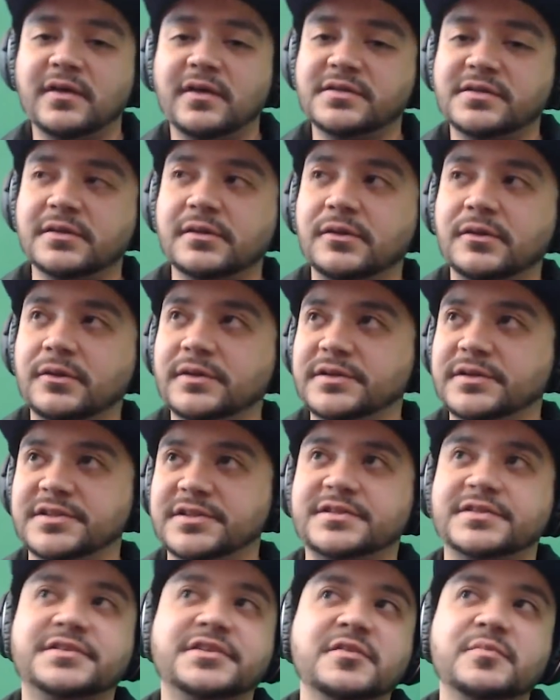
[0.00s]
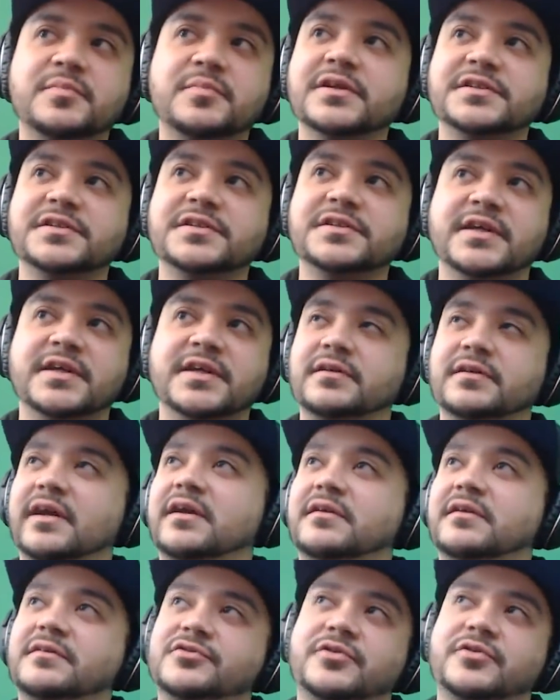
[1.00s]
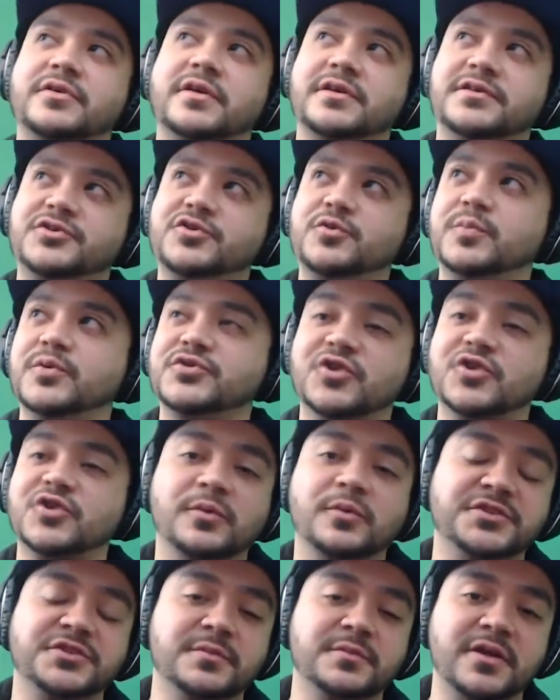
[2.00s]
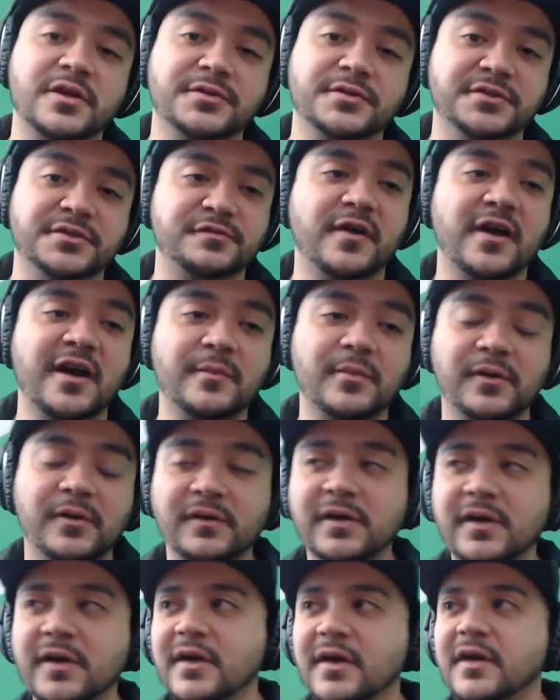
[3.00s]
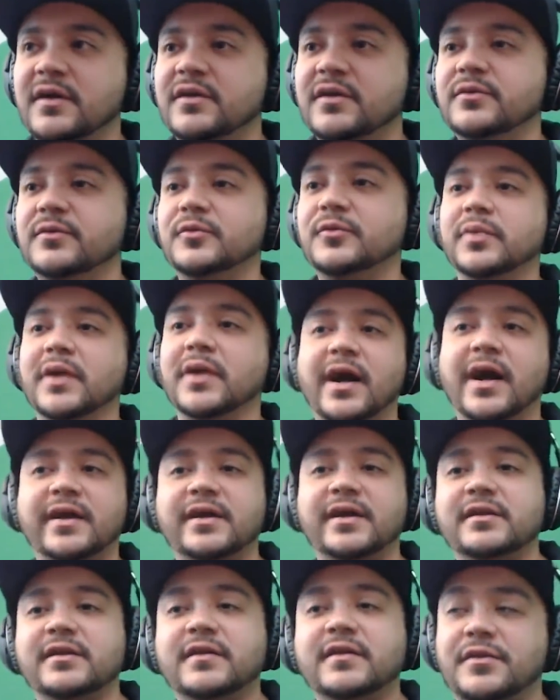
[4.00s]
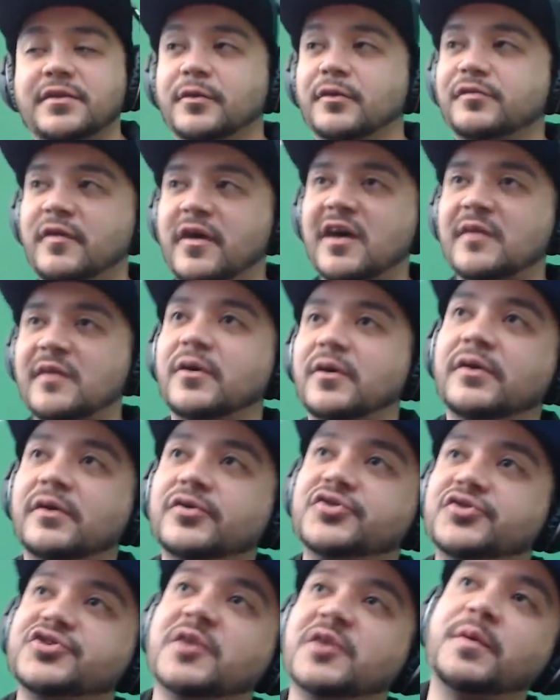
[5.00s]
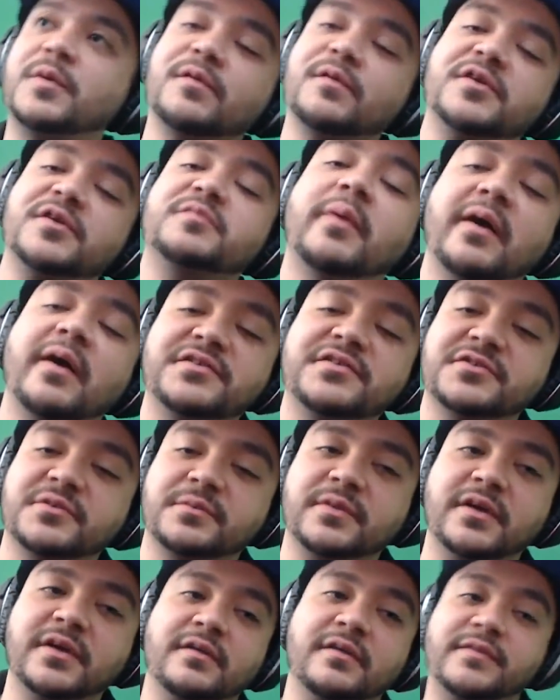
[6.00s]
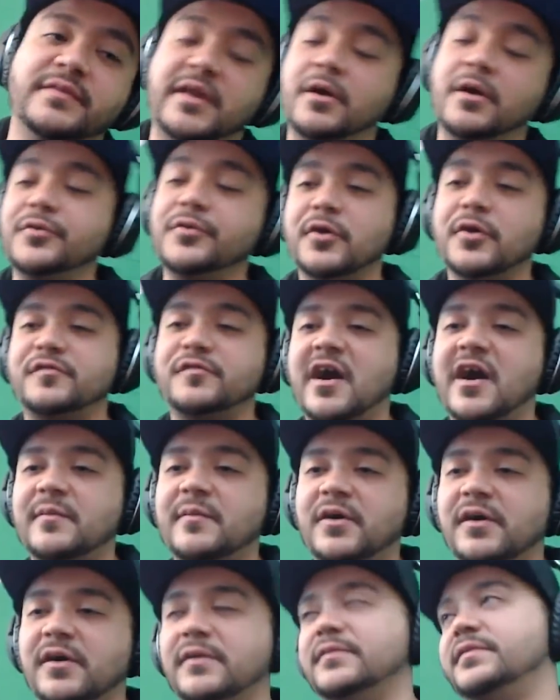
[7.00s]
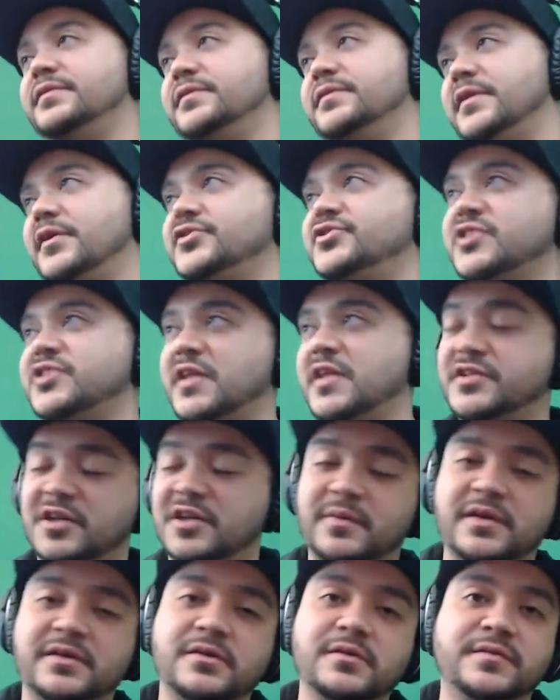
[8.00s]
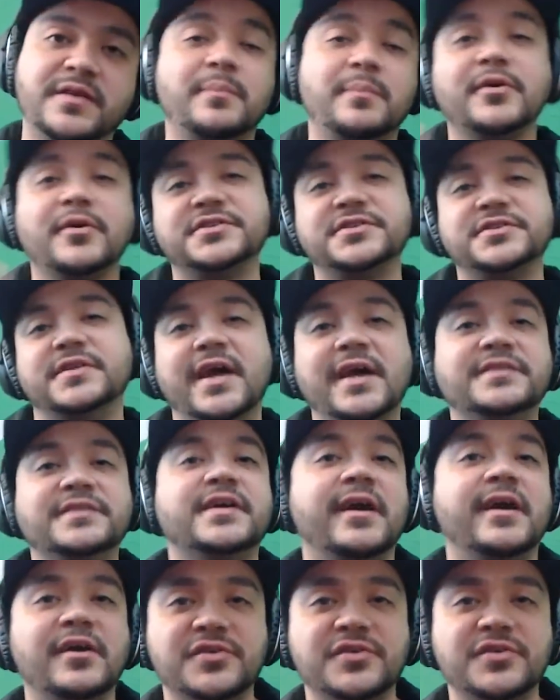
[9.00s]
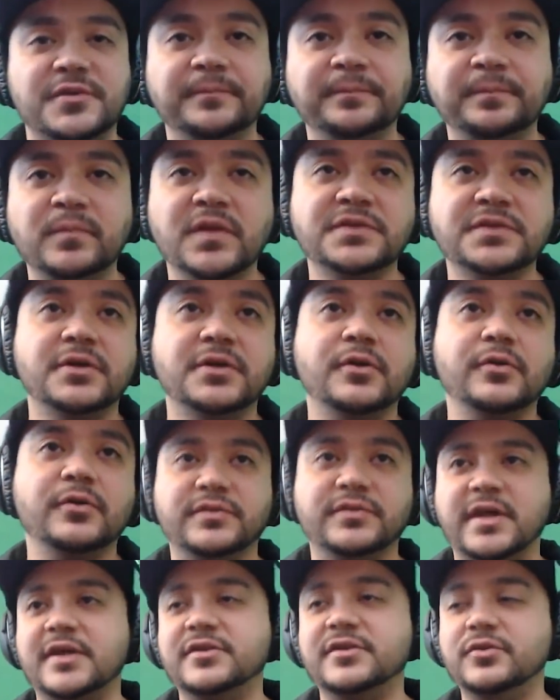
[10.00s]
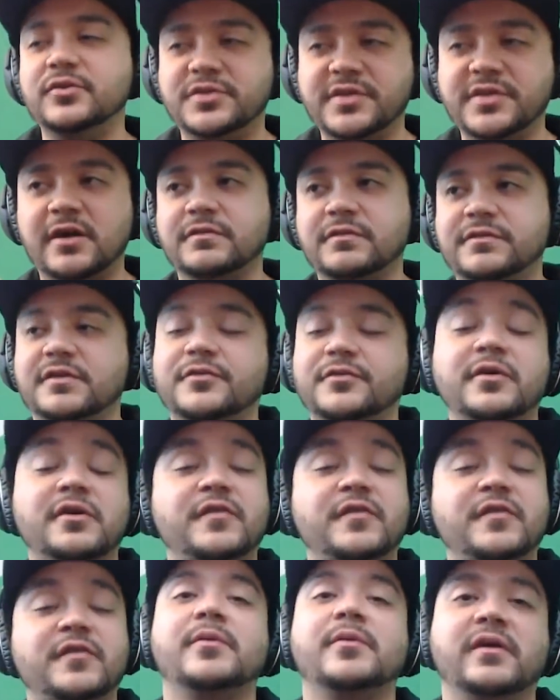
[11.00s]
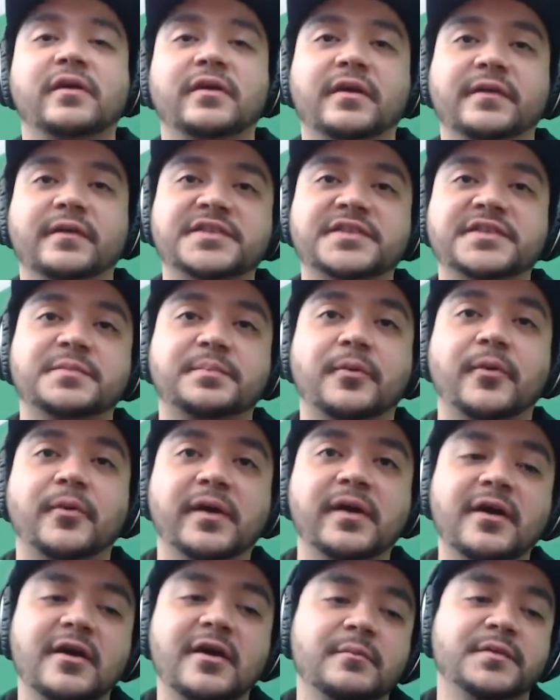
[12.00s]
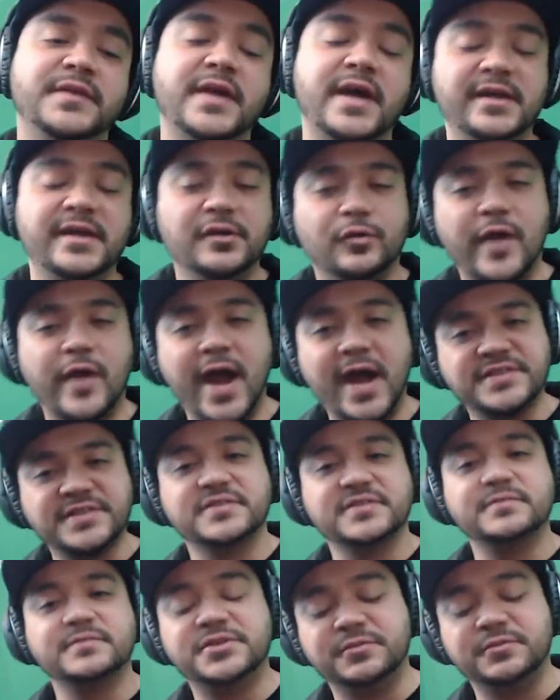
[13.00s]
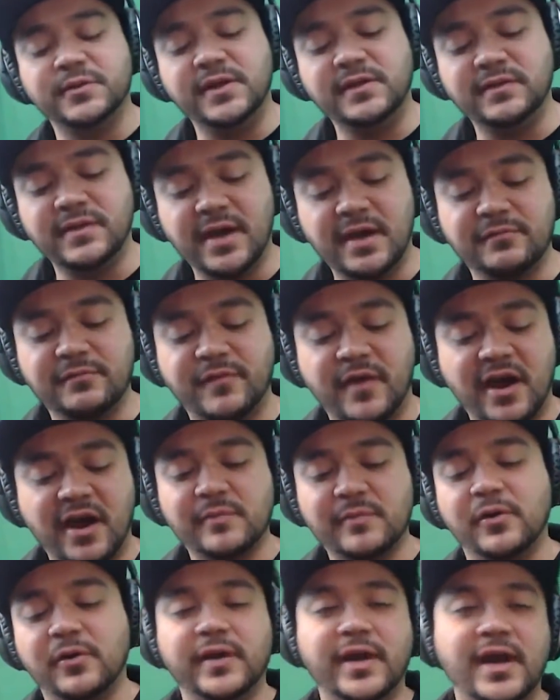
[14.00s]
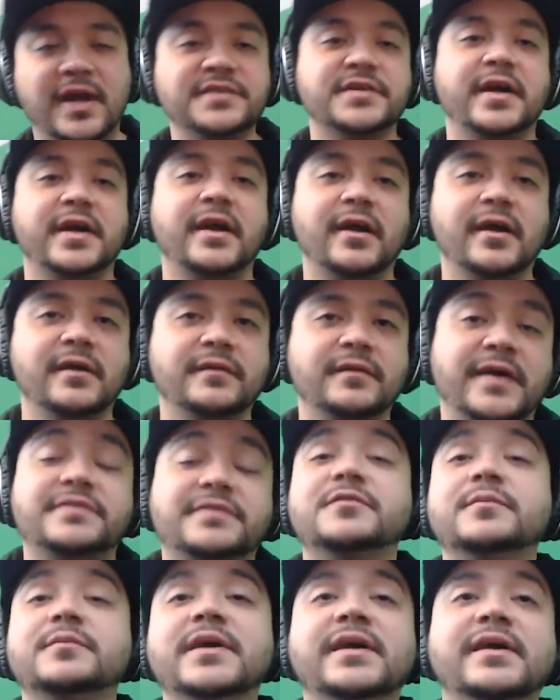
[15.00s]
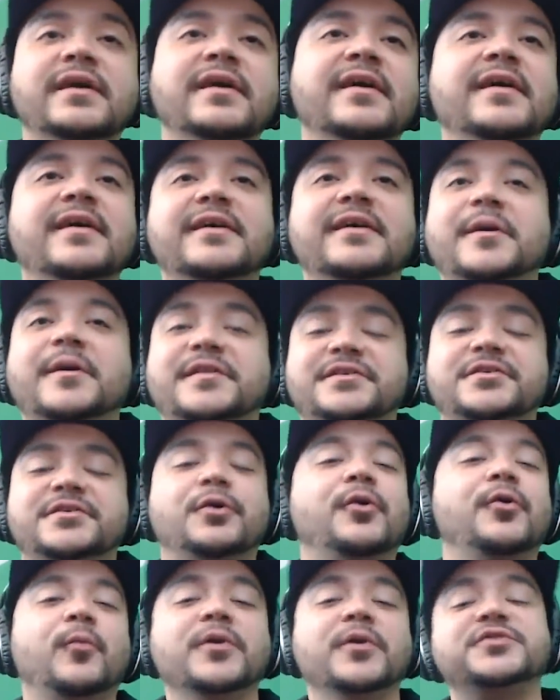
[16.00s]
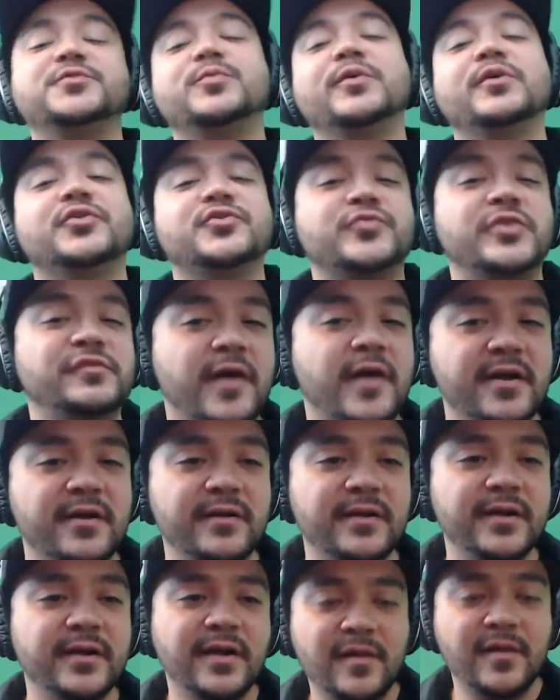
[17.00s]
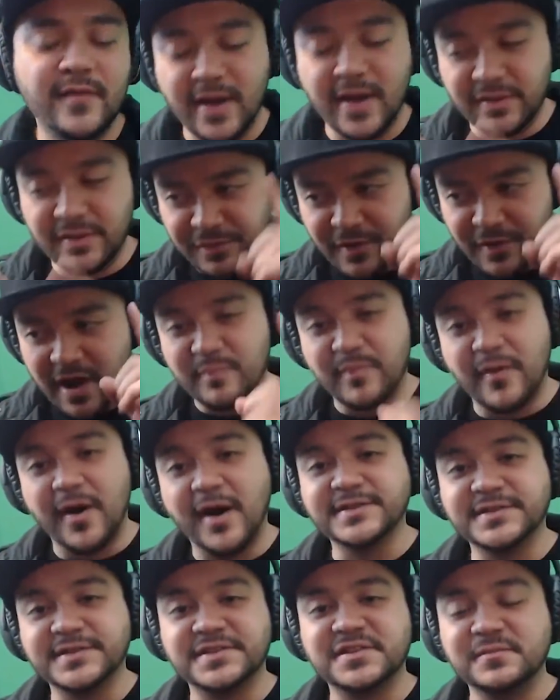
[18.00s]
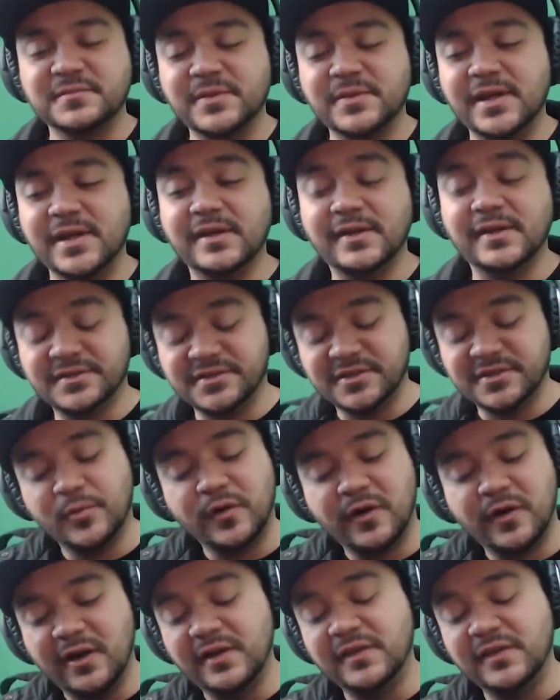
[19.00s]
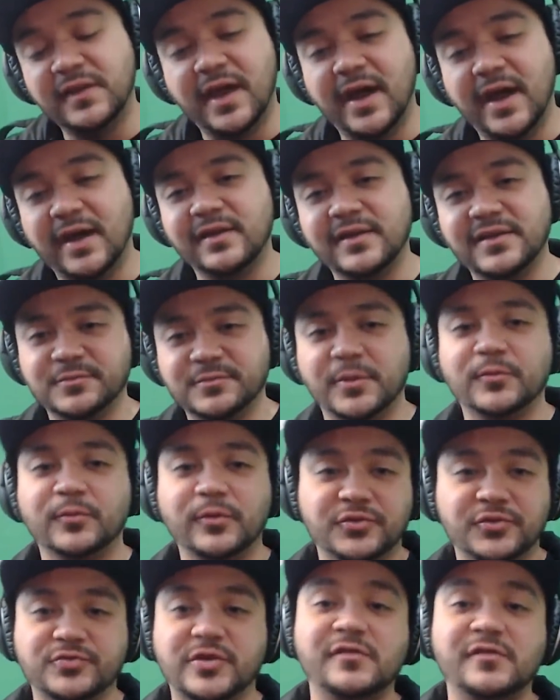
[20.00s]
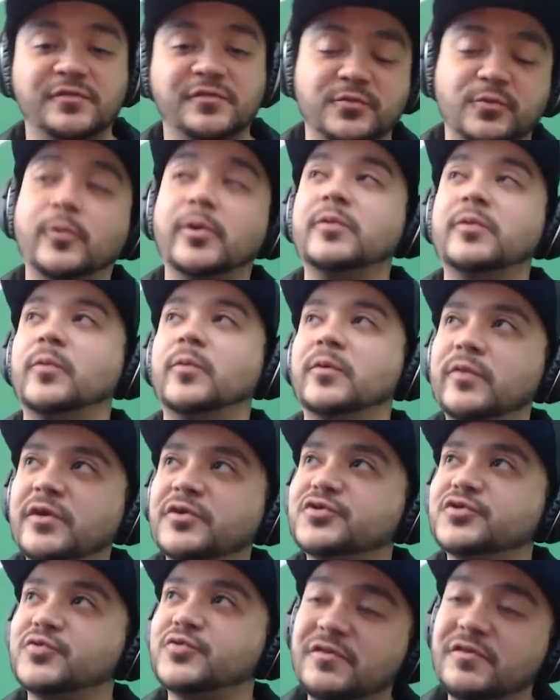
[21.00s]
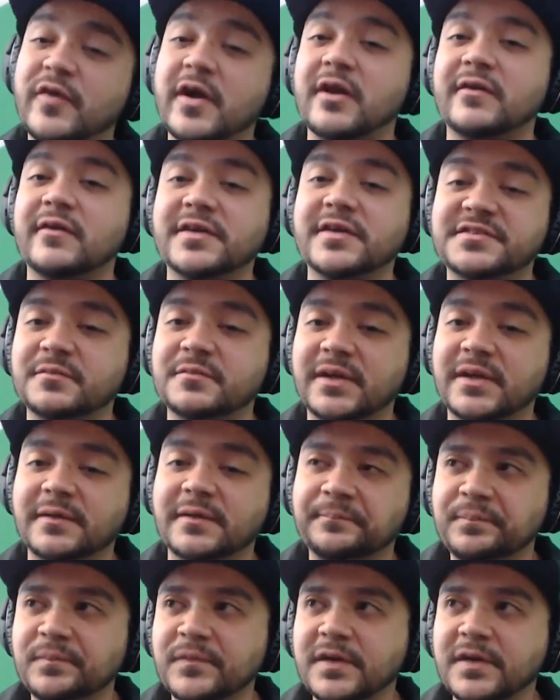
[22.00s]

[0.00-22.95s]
So it's just the simplest thing, like in Super Turbo. Somebody throws a fireball, you block it, they throw a fireball, you jump over it, you punish them. They don't throw a fireball, they jump at you, that person anti-airs you. So can you tell if they're throwing a fireball or not? That's the point. But that interaction between that fireball and anti-air, that to me, we got this whole what's real Street Fighter. That thought process to me, somewhere in that is what real Street Fighter is to me.